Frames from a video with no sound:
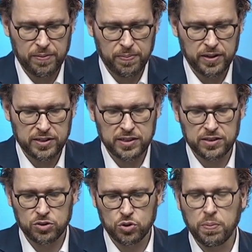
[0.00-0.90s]
But it's
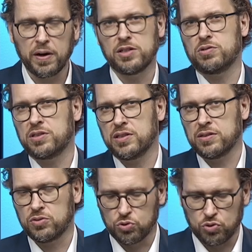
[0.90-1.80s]
just super
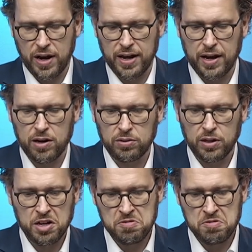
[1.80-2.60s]
interesting to try out.